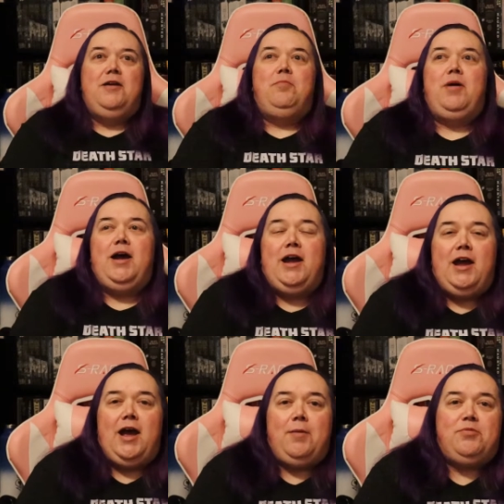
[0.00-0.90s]

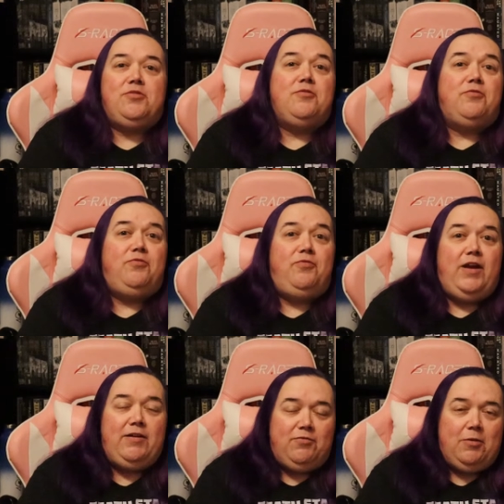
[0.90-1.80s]
my absolute
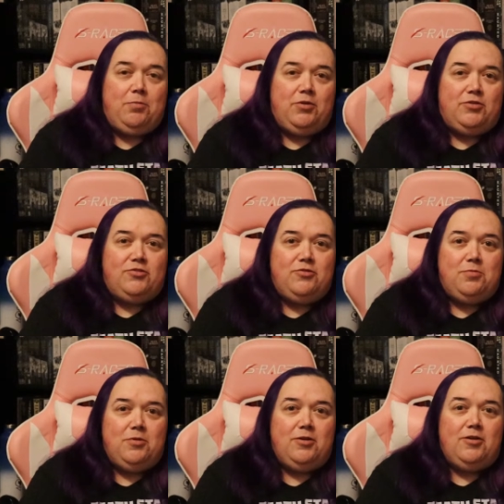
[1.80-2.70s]
favorite
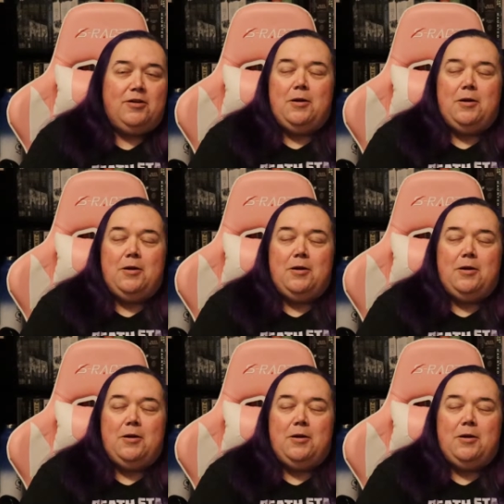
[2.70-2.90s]
booktuber,